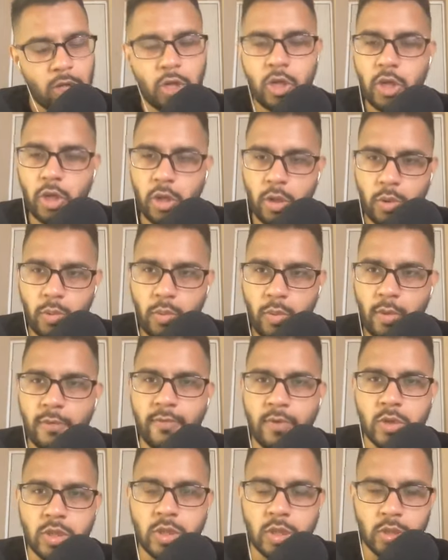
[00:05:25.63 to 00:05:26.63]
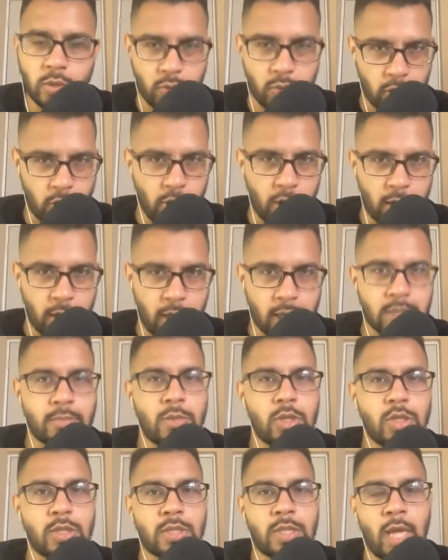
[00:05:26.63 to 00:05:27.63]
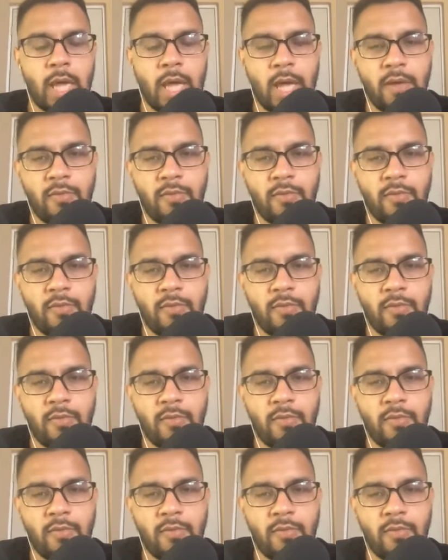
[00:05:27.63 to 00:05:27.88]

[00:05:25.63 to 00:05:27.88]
new versus returning customers.